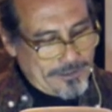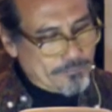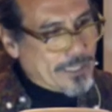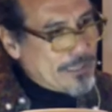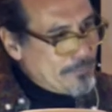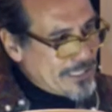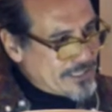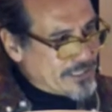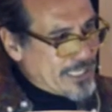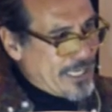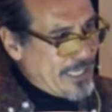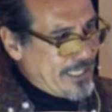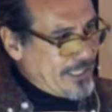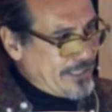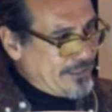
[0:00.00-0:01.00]
By
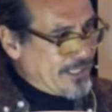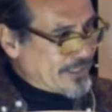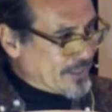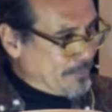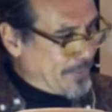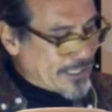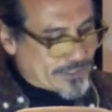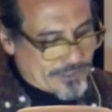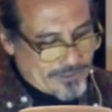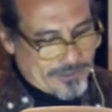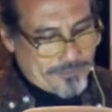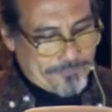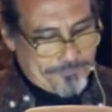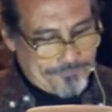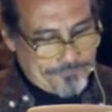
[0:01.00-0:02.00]
midday, there's a
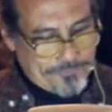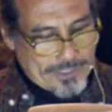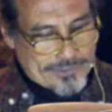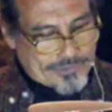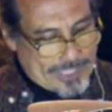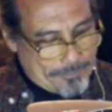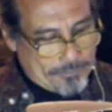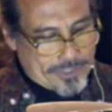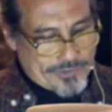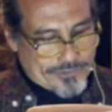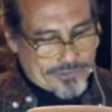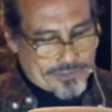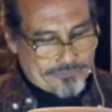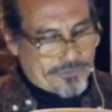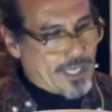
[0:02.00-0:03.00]
bustle, a
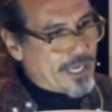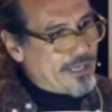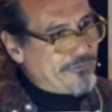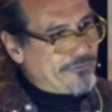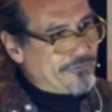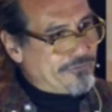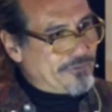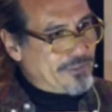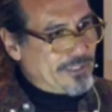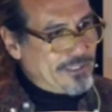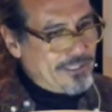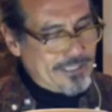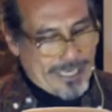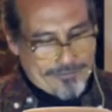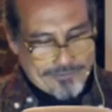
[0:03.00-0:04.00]
semblance of life,
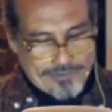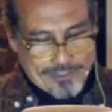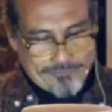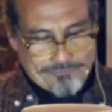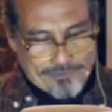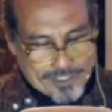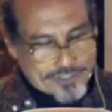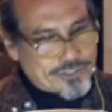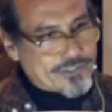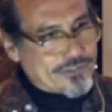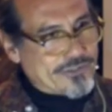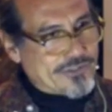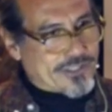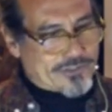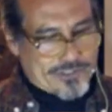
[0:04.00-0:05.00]
Everything
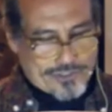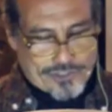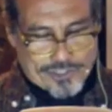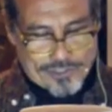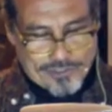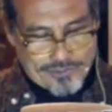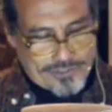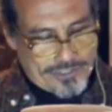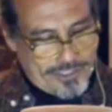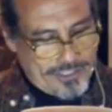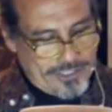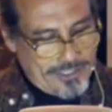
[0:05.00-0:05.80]
functions as it should,